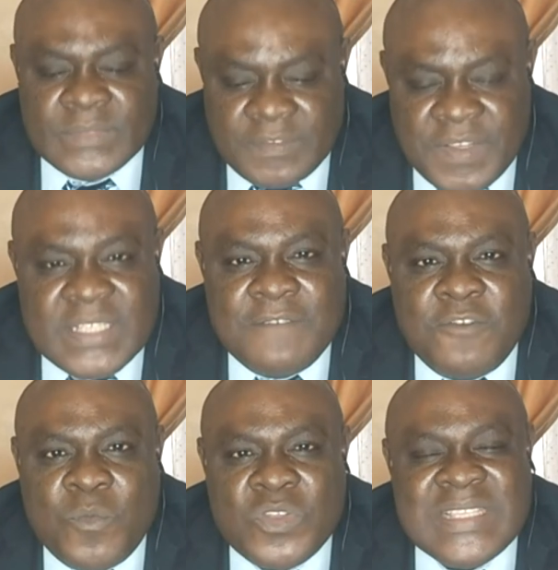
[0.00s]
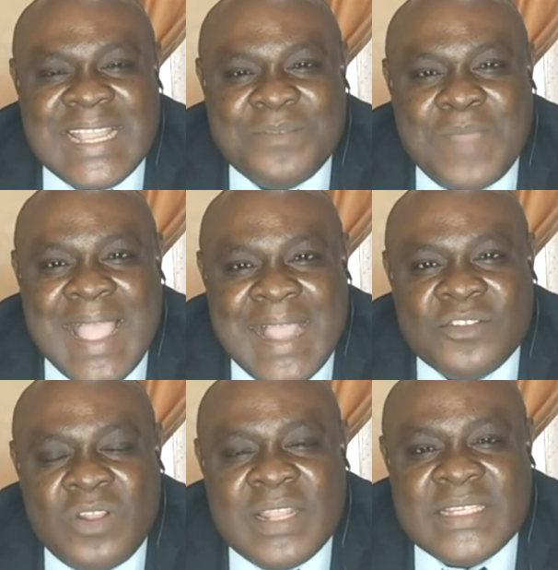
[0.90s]
first and foremost, start by
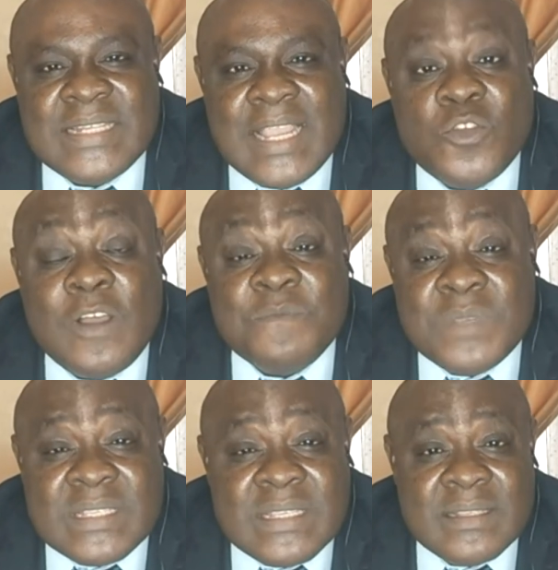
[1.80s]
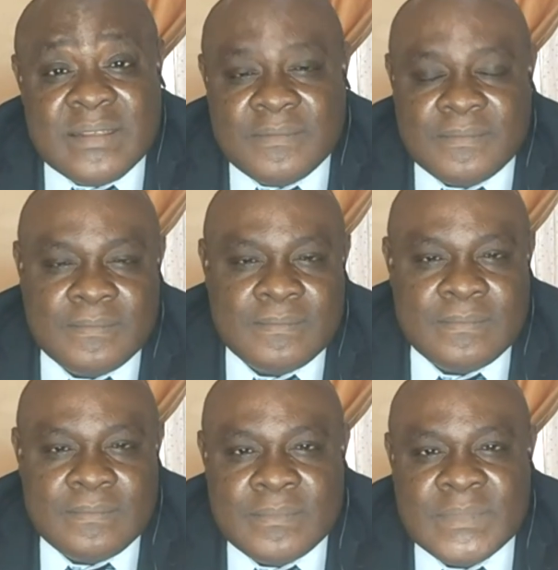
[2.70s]
acknowledging that you have missed it.
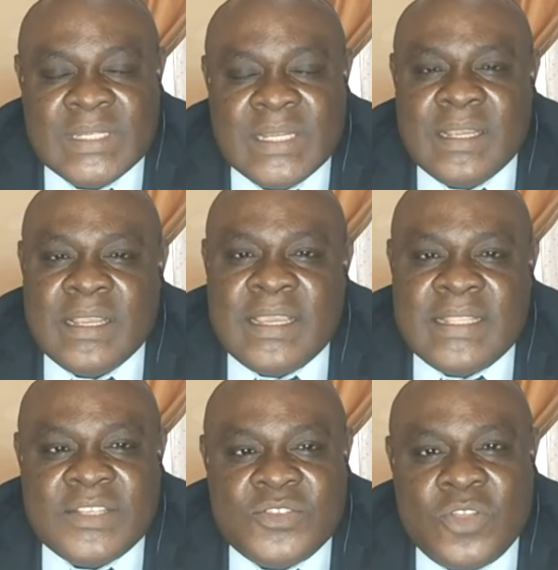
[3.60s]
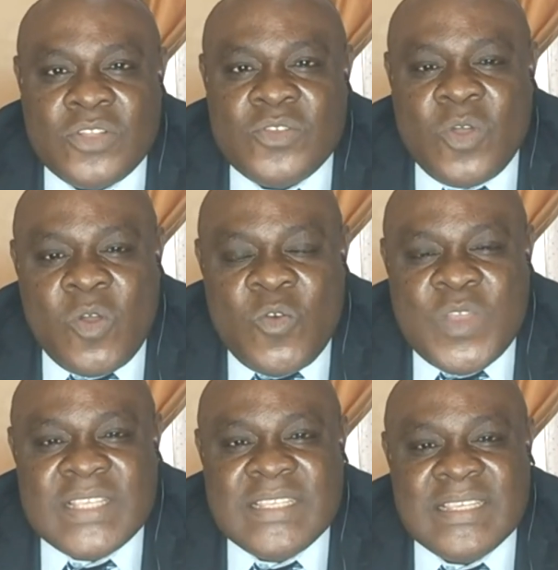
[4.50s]
No, it is it. not
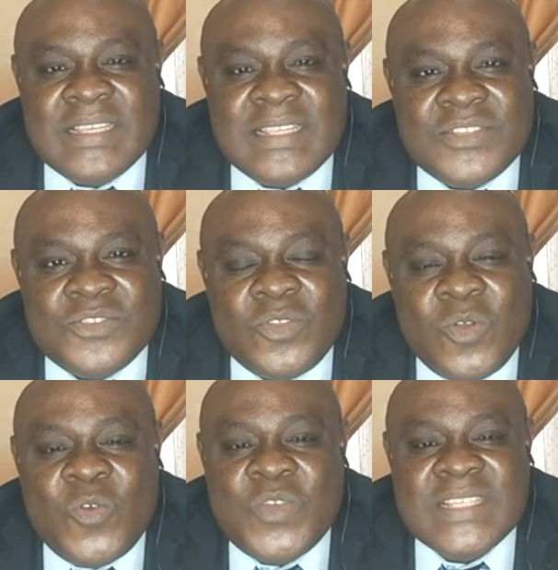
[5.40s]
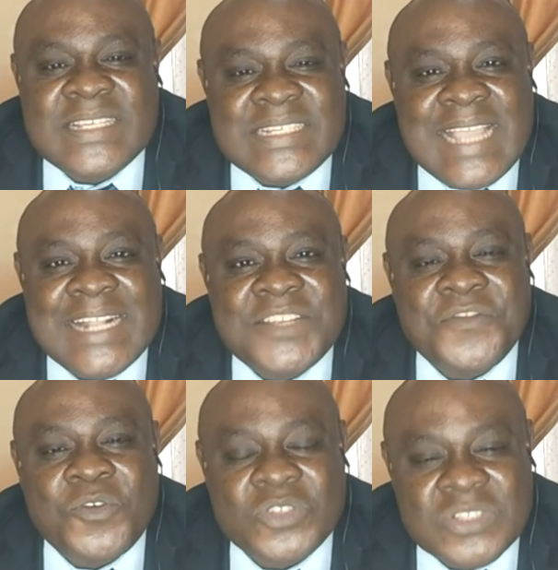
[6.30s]
always it is not always the child's
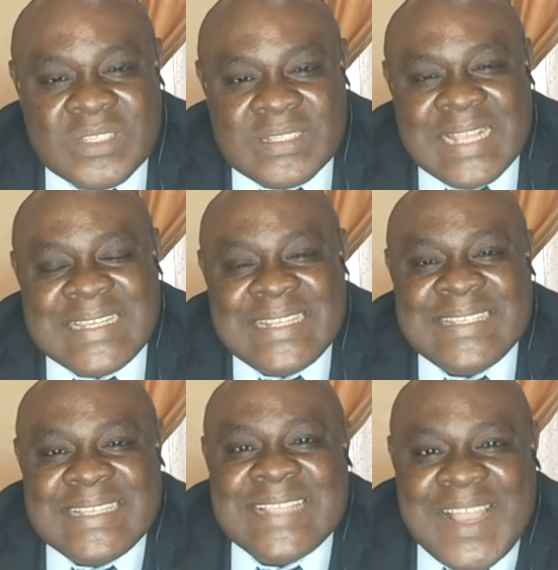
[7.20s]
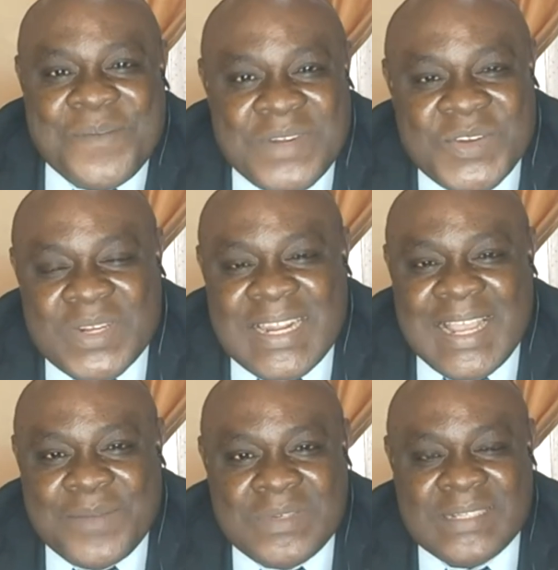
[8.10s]
fault that certain things are happening the way they
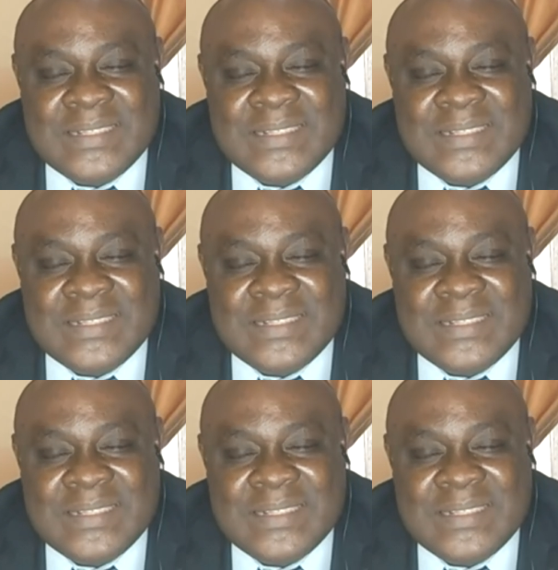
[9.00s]
happen.